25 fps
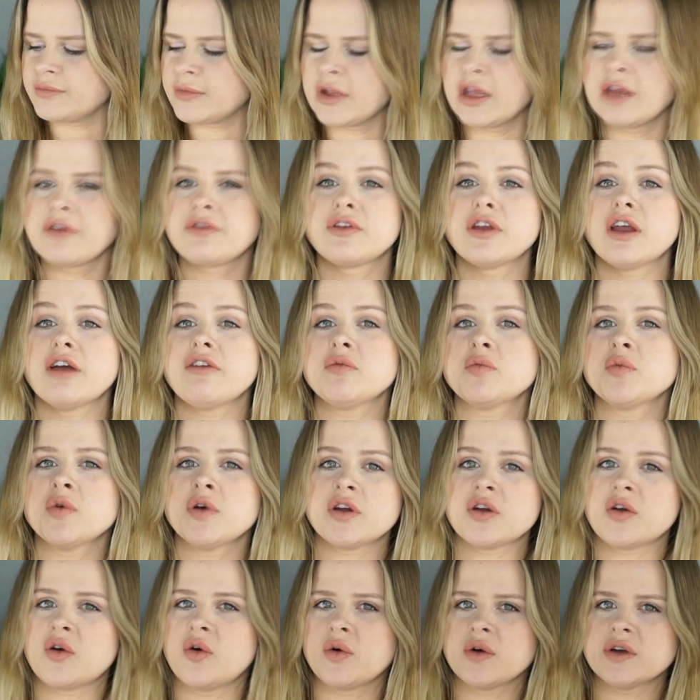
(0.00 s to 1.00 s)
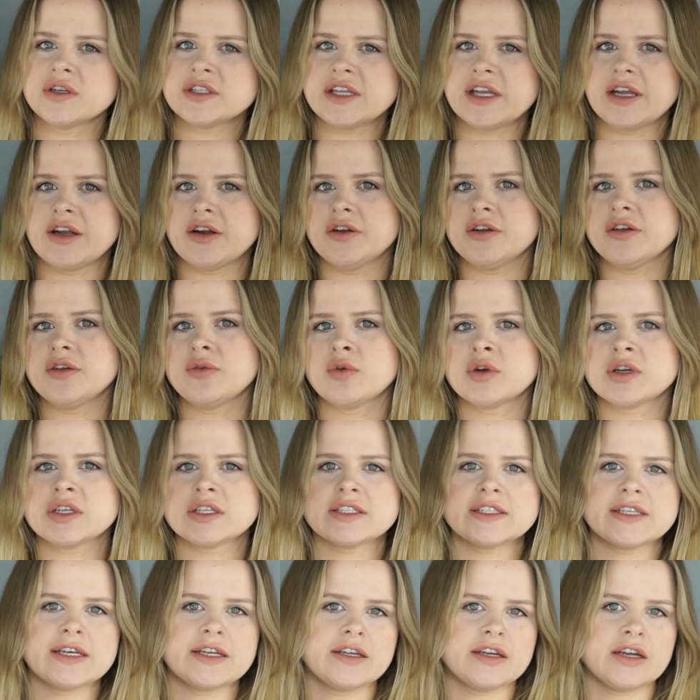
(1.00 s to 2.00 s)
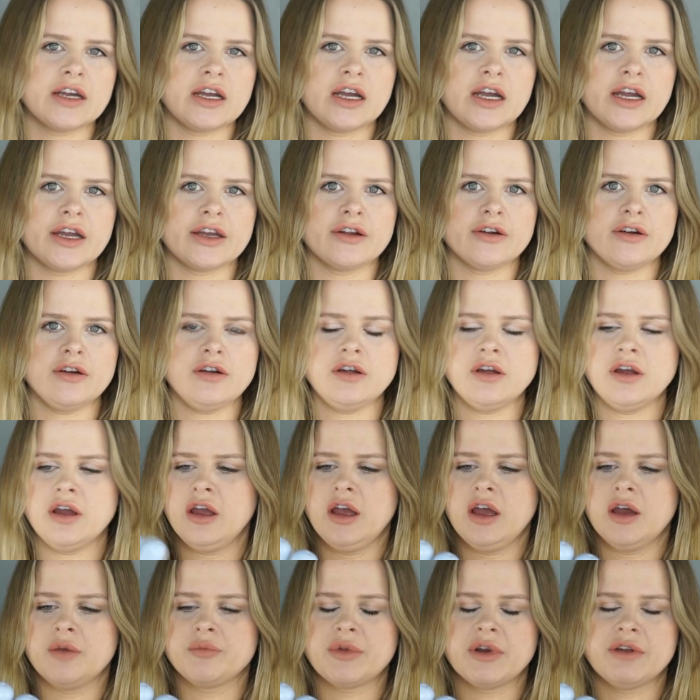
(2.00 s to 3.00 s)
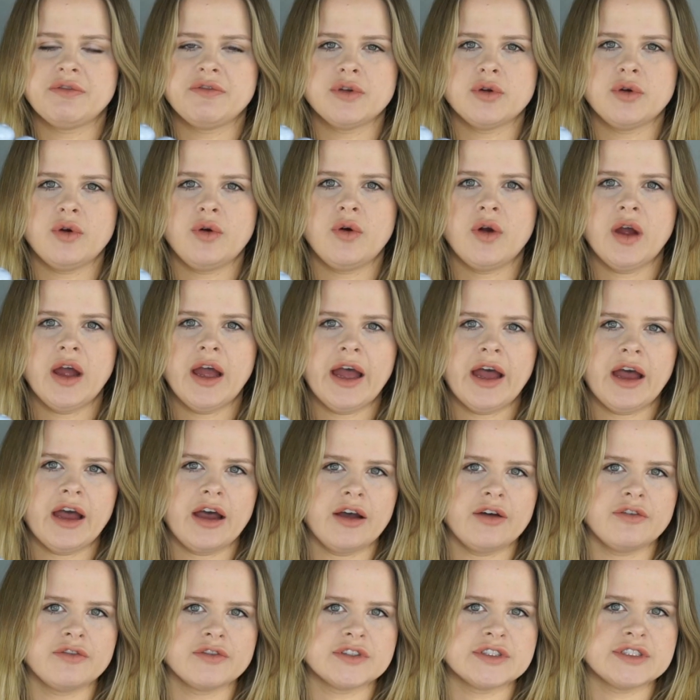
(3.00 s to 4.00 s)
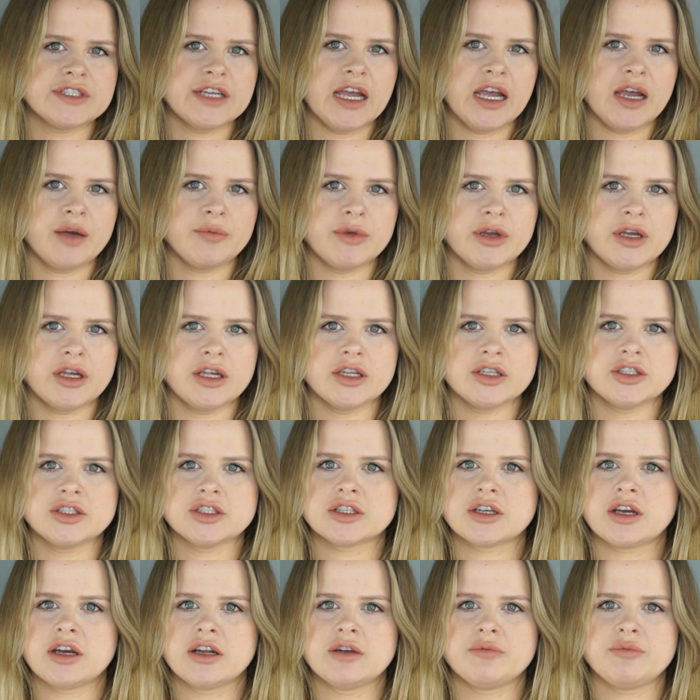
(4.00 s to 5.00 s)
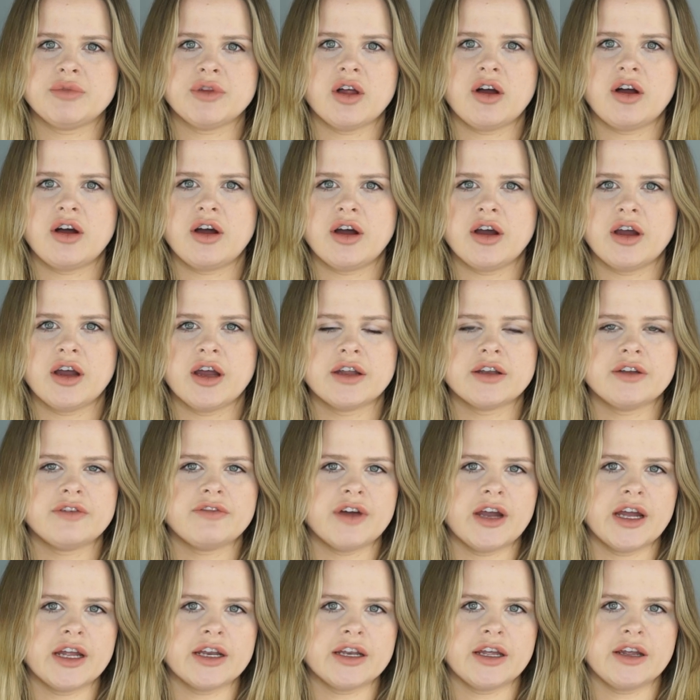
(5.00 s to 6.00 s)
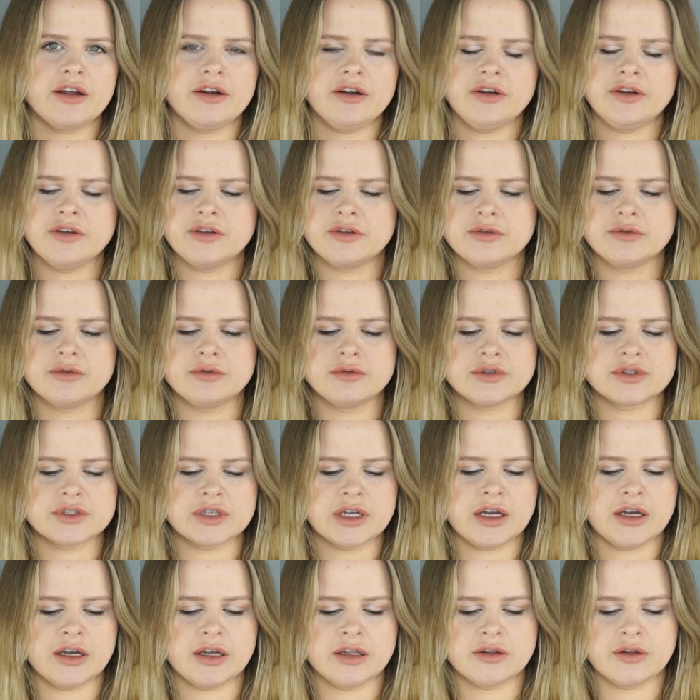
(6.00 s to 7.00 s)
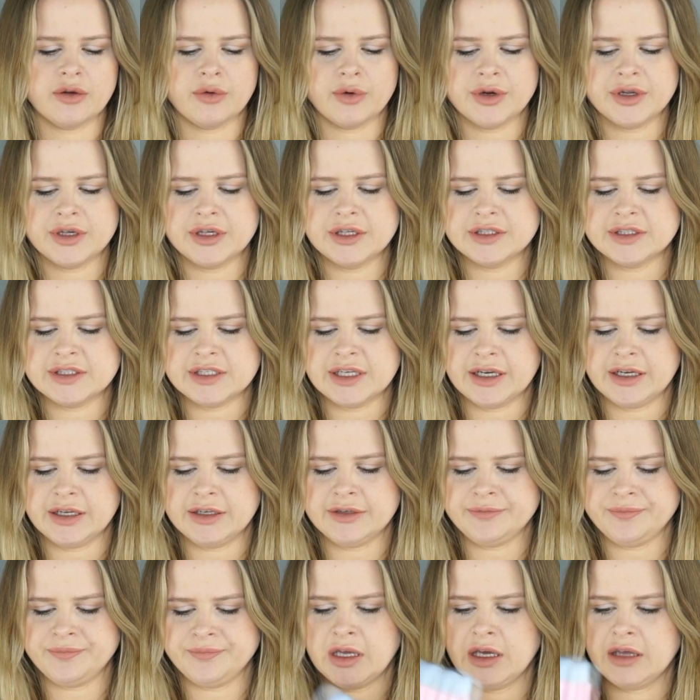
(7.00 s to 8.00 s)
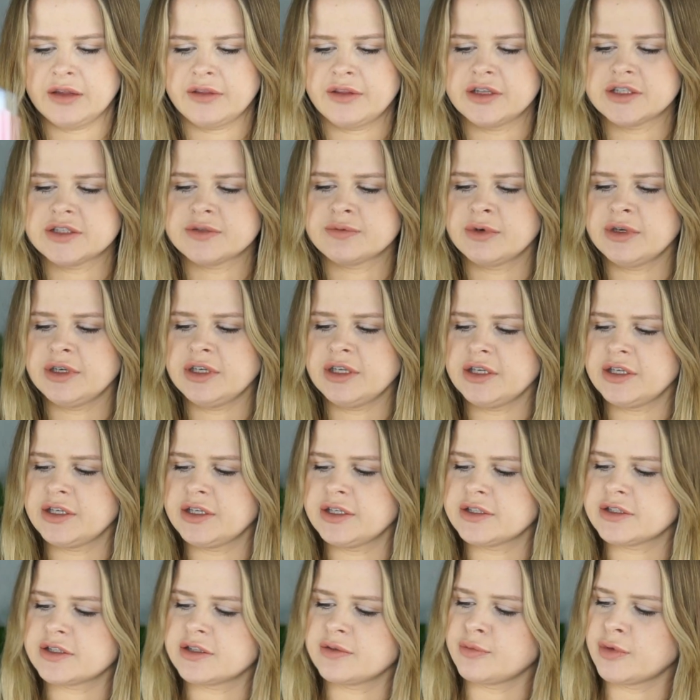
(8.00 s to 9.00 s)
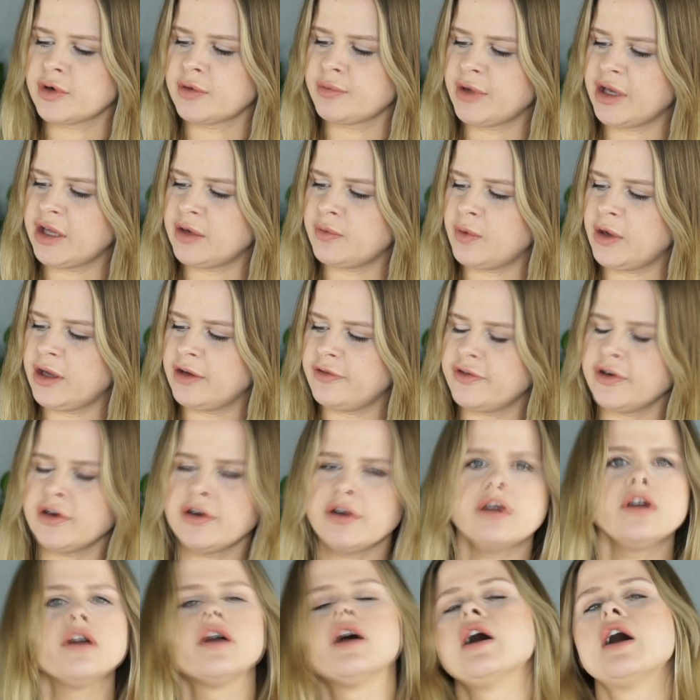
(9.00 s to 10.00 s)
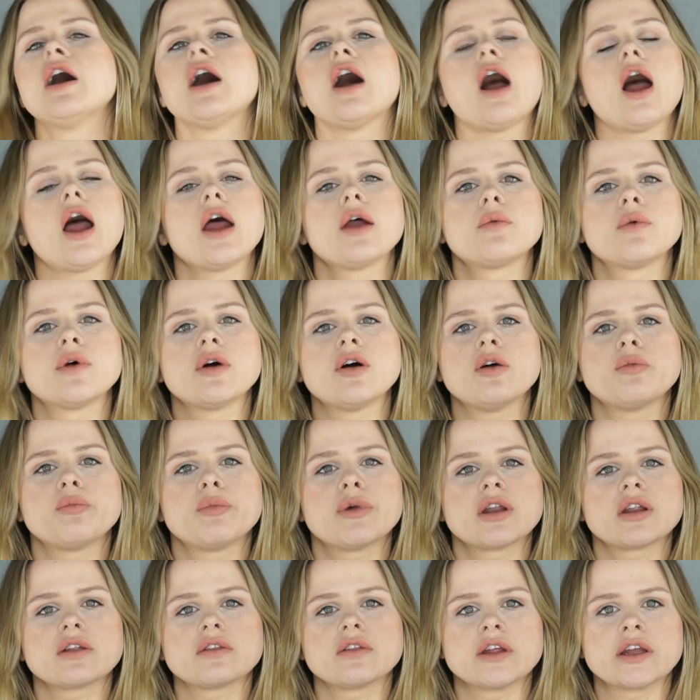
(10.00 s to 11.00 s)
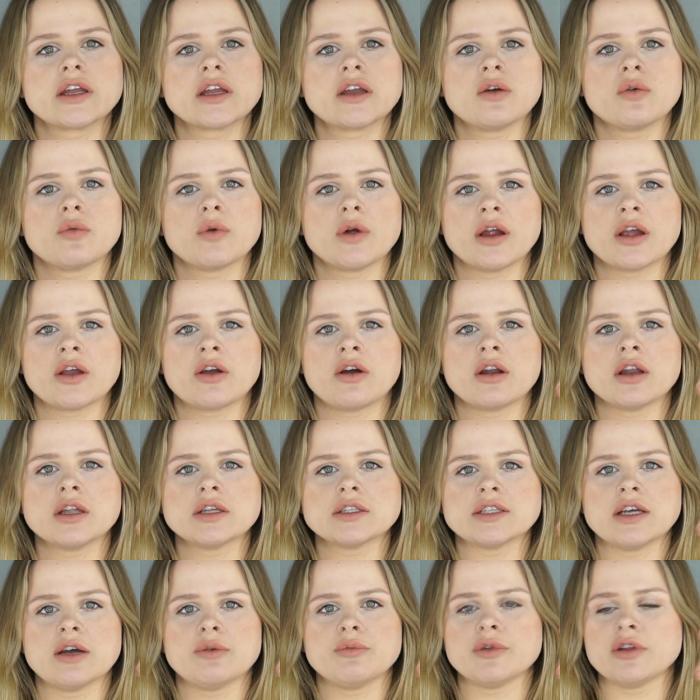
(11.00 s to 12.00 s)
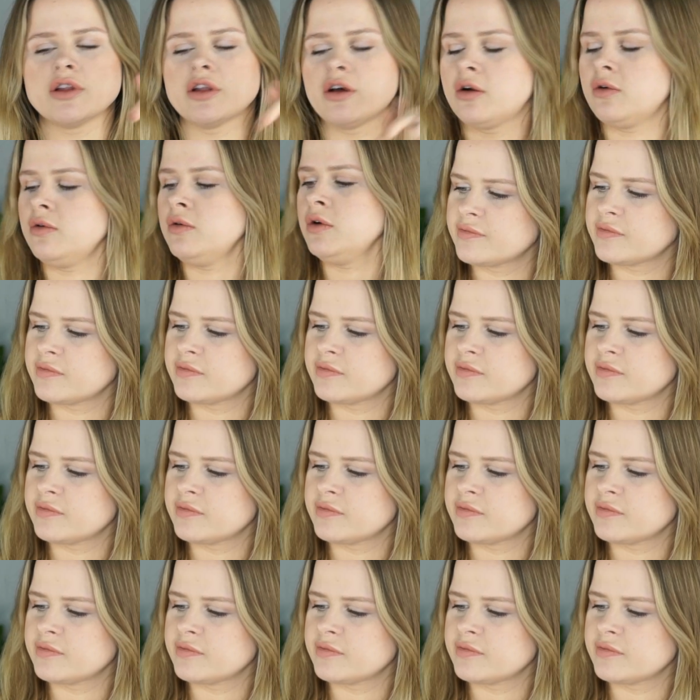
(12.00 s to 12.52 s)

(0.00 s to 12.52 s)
If you have more coarse hair, you want to set it higher. But if you have damaged, kind of blonde, fine hair, use a lower heat setting. This one is the Mermade Waver. I will put a link where I got it down below.